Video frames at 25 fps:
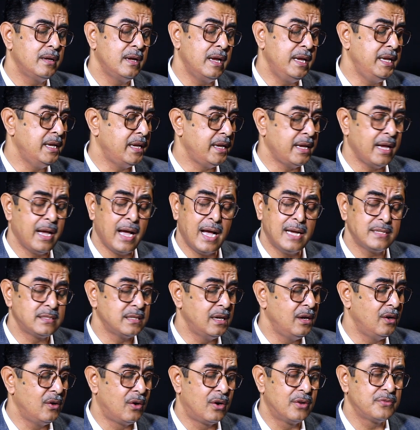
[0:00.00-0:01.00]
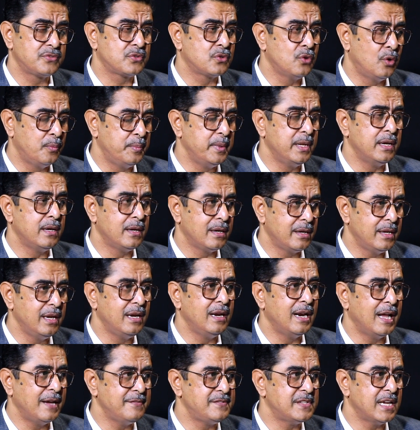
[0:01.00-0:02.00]
it has a lot of scope
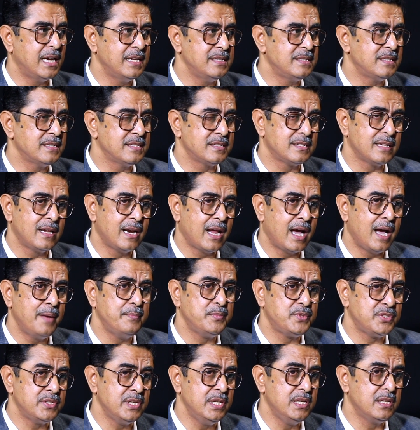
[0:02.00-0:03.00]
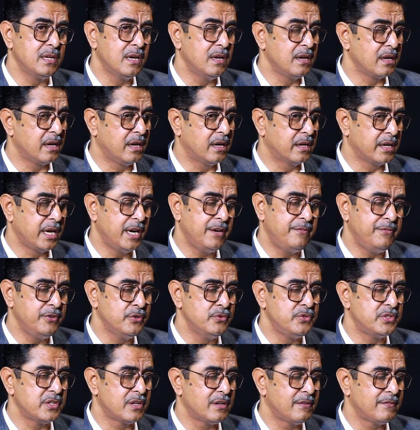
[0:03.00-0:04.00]
in life sciences, and I'm seeing a great
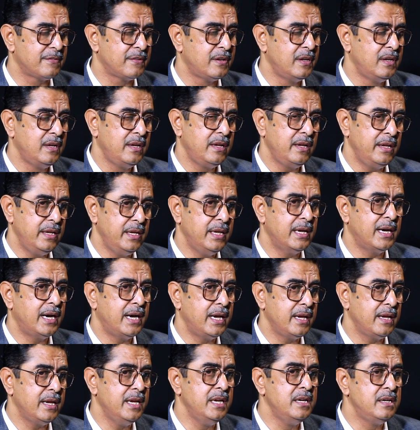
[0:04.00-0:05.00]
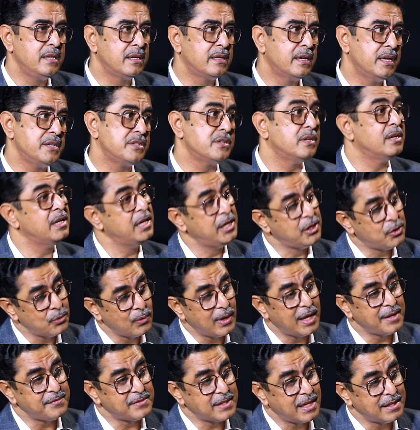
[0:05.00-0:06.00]
future of AI integration into
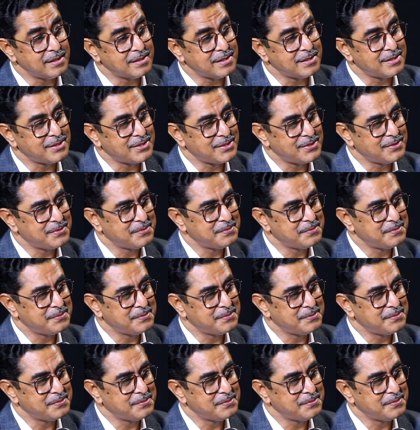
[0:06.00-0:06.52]
life sciences.